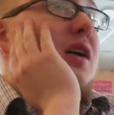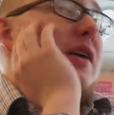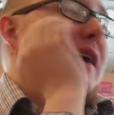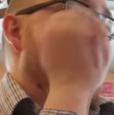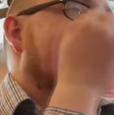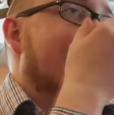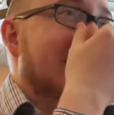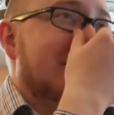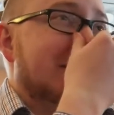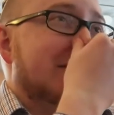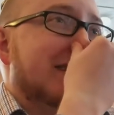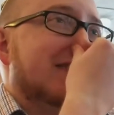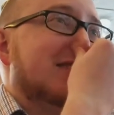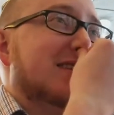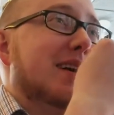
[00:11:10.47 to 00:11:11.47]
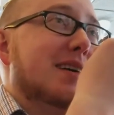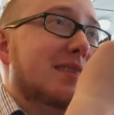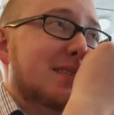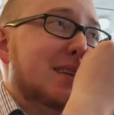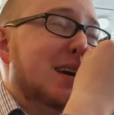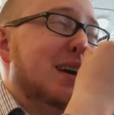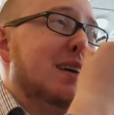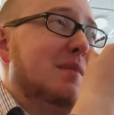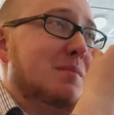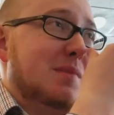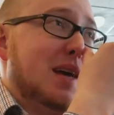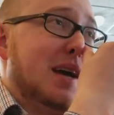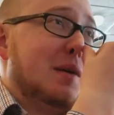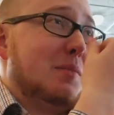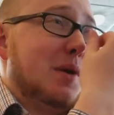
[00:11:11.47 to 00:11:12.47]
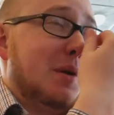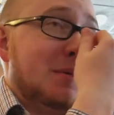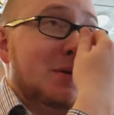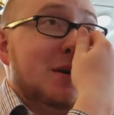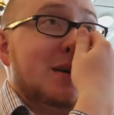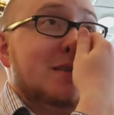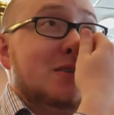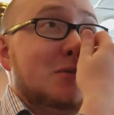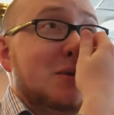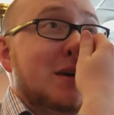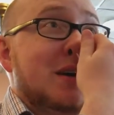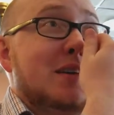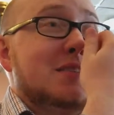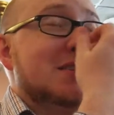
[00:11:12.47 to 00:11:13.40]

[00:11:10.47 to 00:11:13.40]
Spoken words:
yeah, I have to fix that. I could probably do that this weekend,